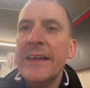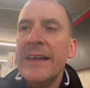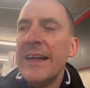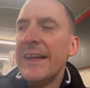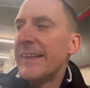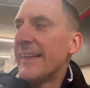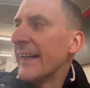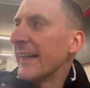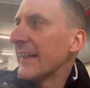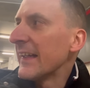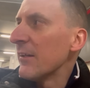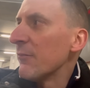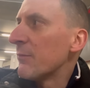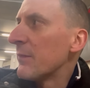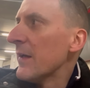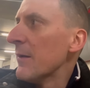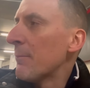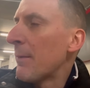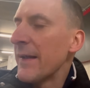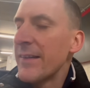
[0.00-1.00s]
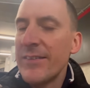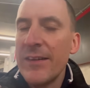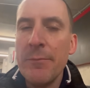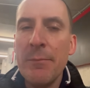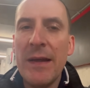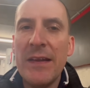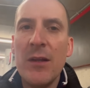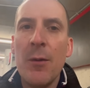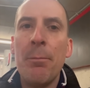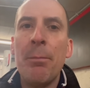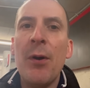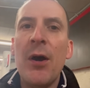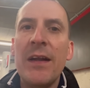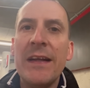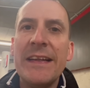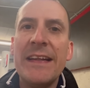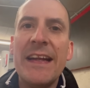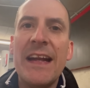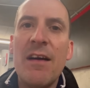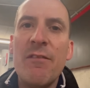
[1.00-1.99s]
It basically meant that
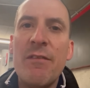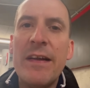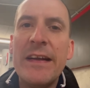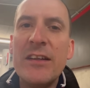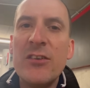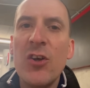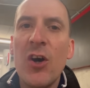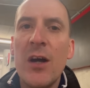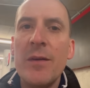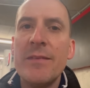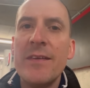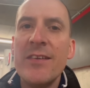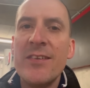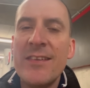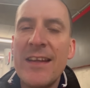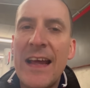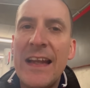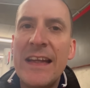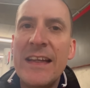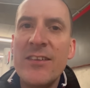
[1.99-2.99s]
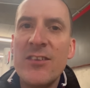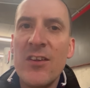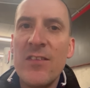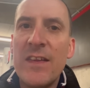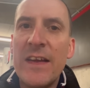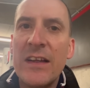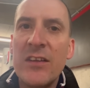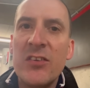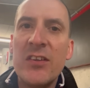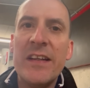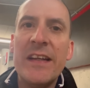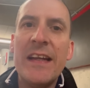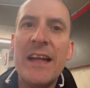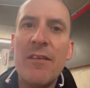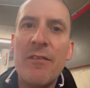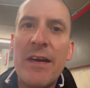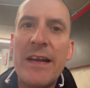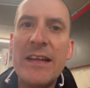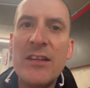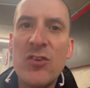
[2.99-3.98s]
Burnley didn't have any time to settle into things. They didn't
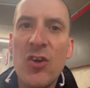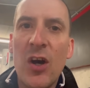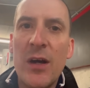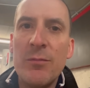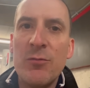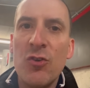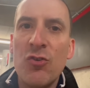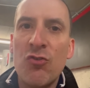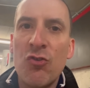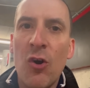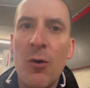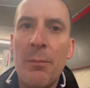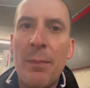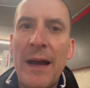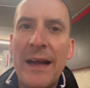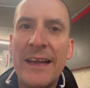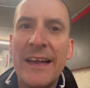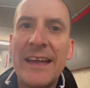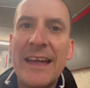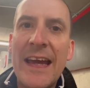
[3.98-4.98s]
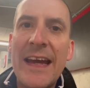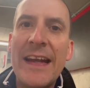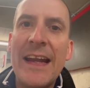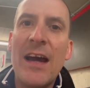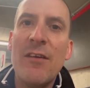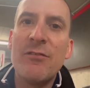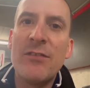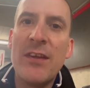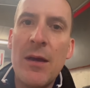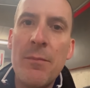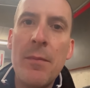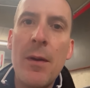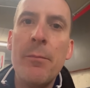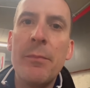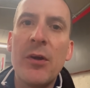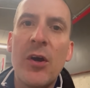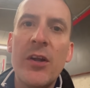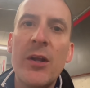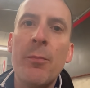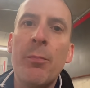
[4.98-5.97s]
have any time to drop back again, have 10 men
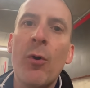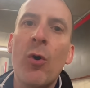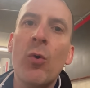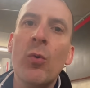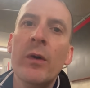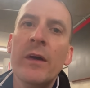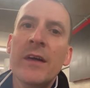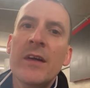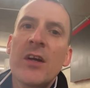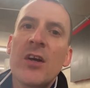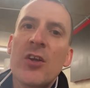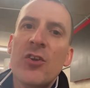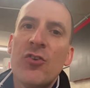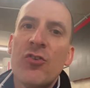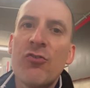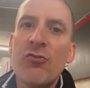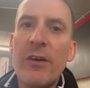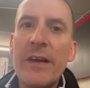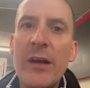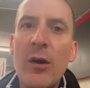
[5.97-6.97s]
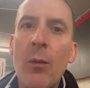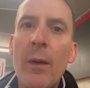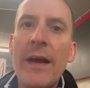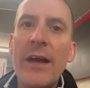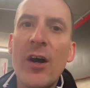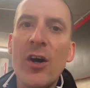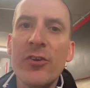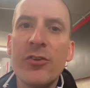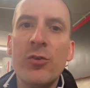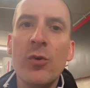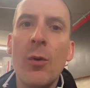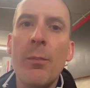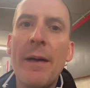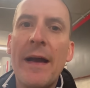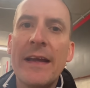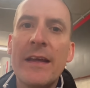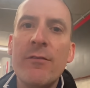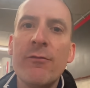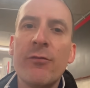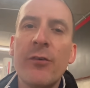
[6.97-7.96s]
behind the ball. Straight away, Arsenal
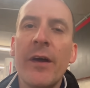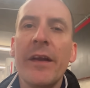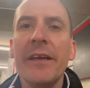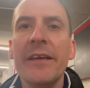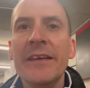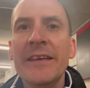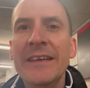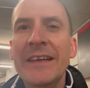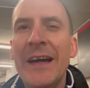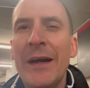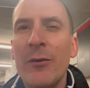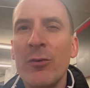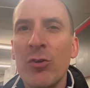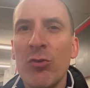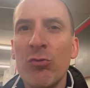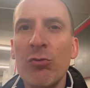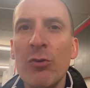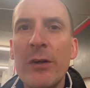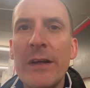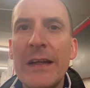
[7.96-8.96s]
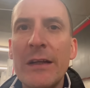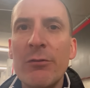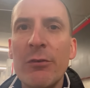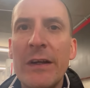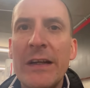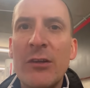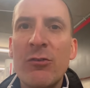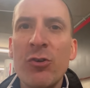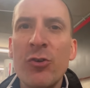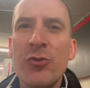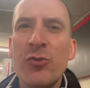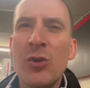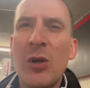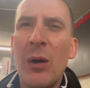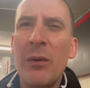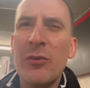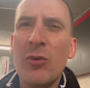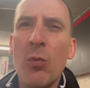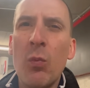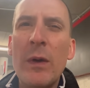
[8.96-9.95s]
back in front. It was a really, really crucial
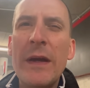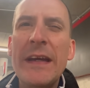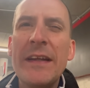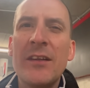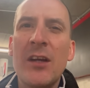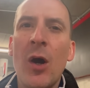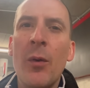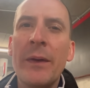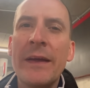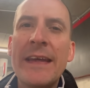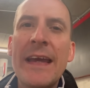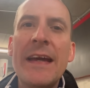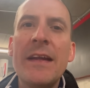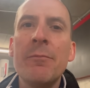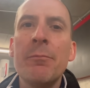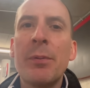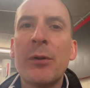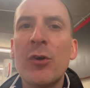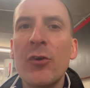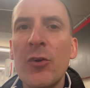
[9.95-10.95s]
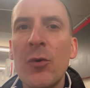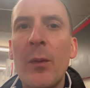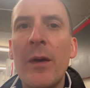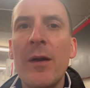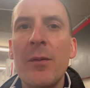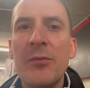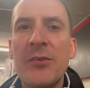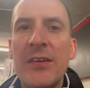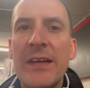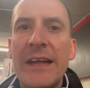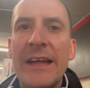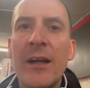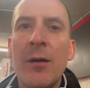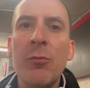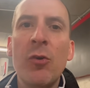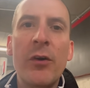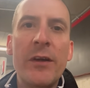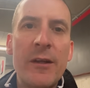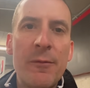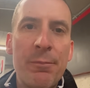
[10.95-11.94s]
goal. It was a weird goal. Again, because of where I'm sitting,
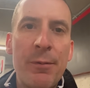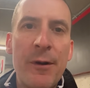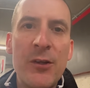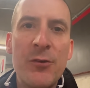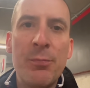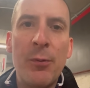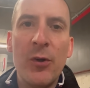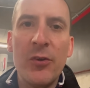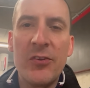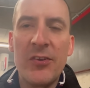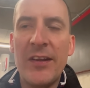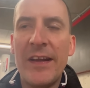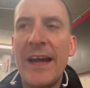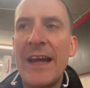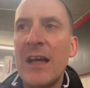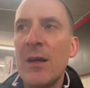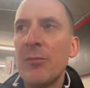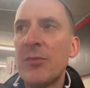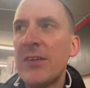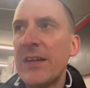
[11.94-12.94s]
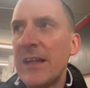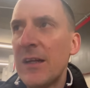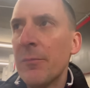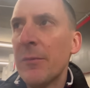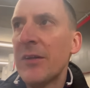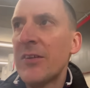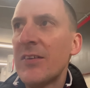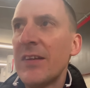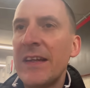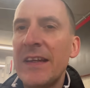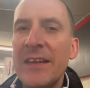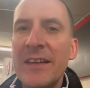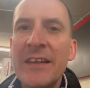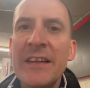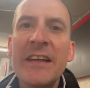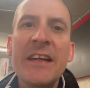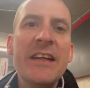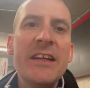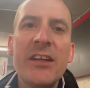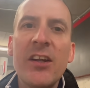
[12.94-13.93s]
I'm not in the press box today. I'm sitting in my seat.
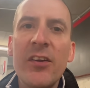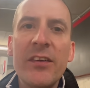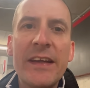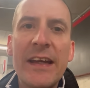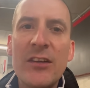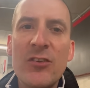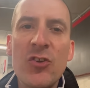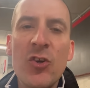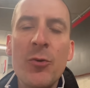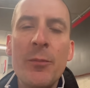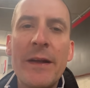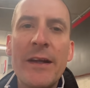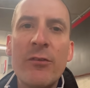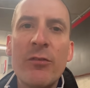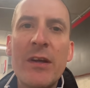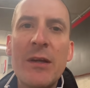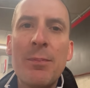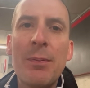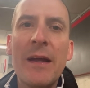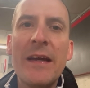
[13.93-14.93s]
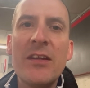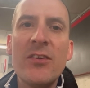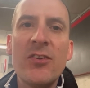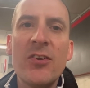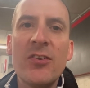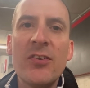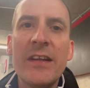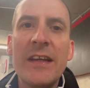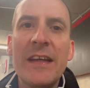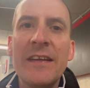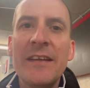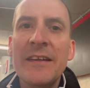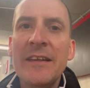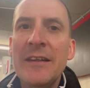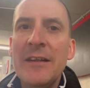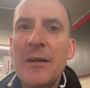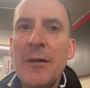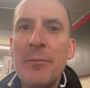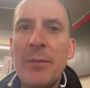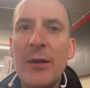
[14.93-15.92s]
You don't get too many replays to see.
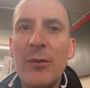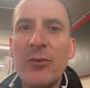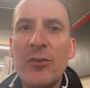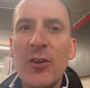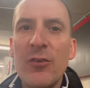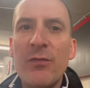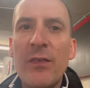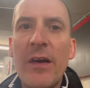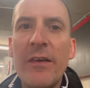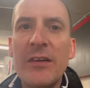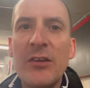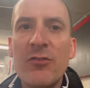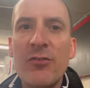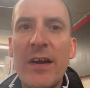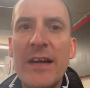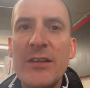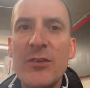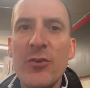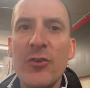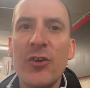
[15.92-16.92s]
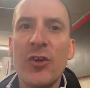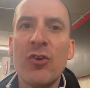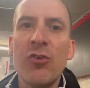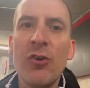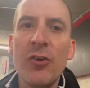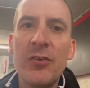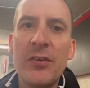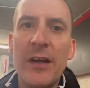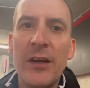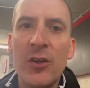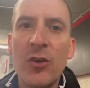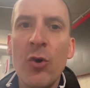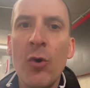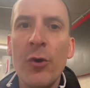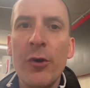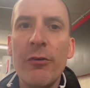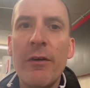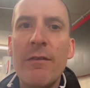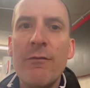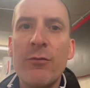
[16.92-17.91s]
But it was just very strange. It was across it, a
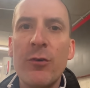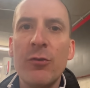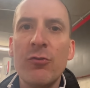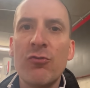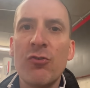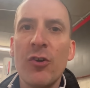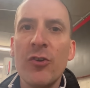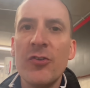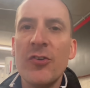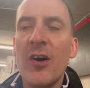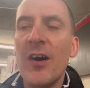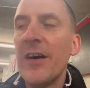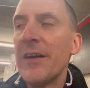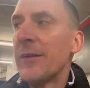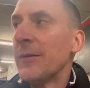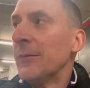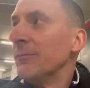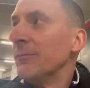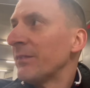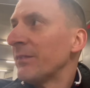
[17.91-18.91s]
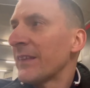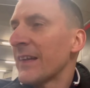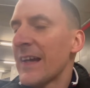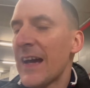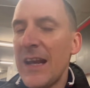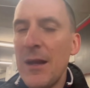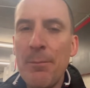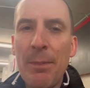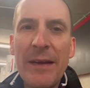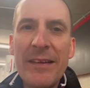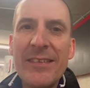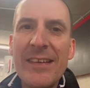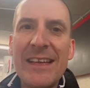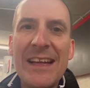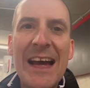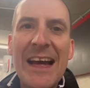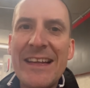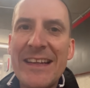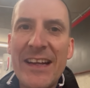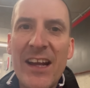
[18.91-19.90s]
corner in from Trossard. And it basically
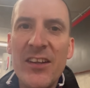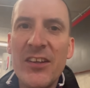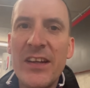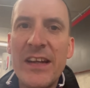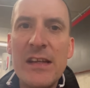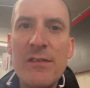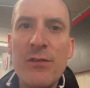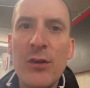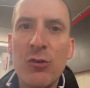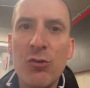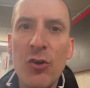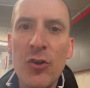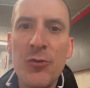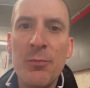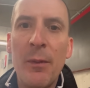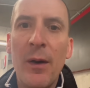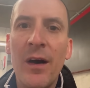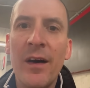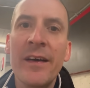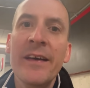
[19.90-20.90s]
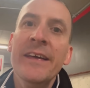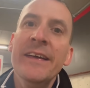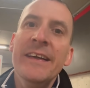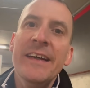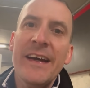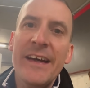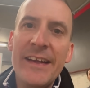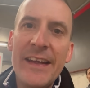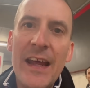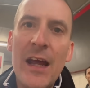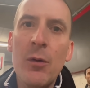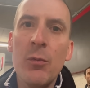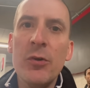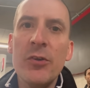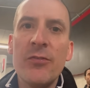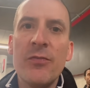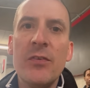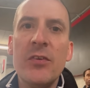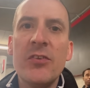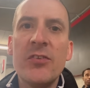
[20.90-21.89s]
landed underneath the crossbar. And there
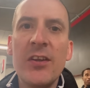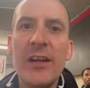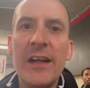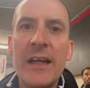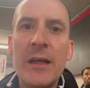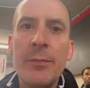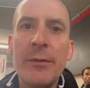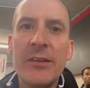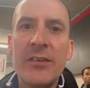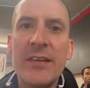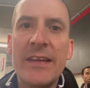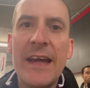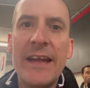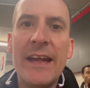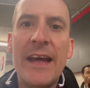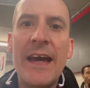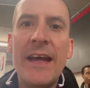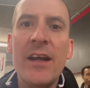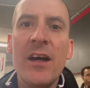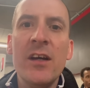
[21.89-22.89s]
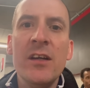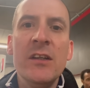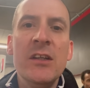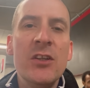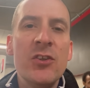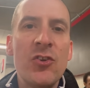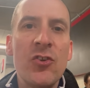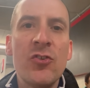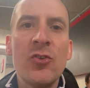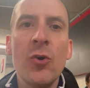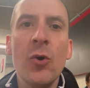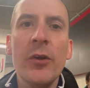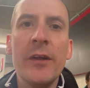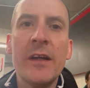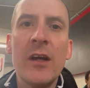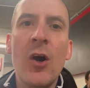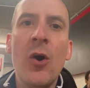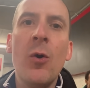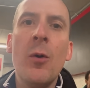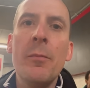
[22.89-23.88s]
was Saliba to get the header, to score the
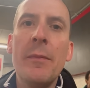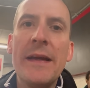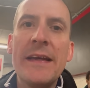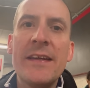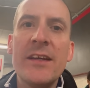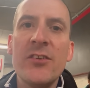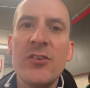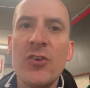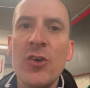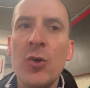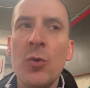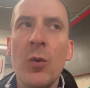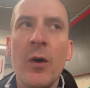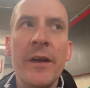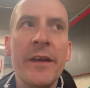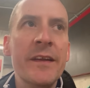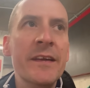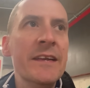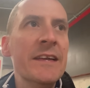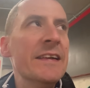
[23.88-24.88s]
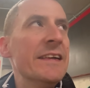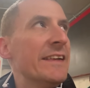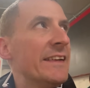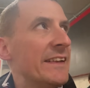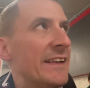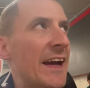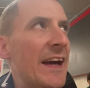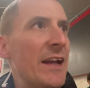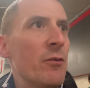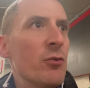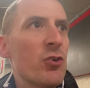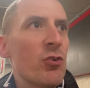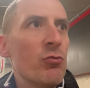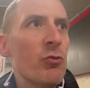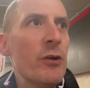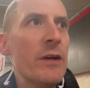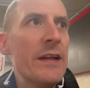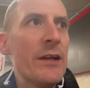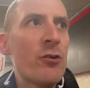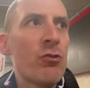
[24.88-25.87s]
goal and make it 2-1. And it was a
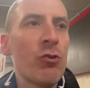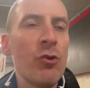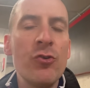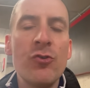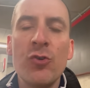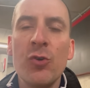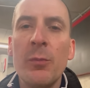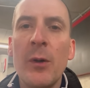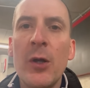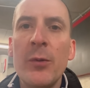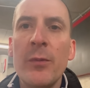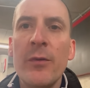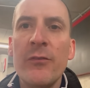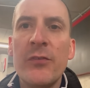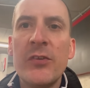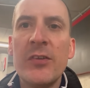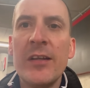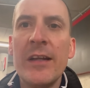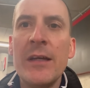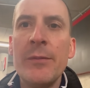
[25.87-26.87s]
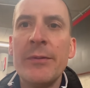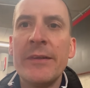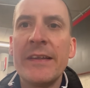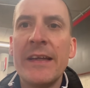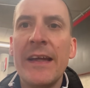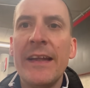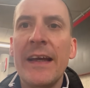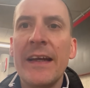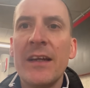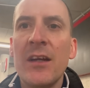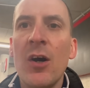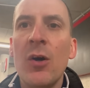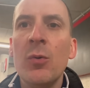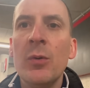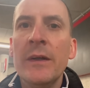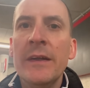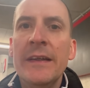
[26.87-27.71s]
really crucial moment for Saliba to get that goal.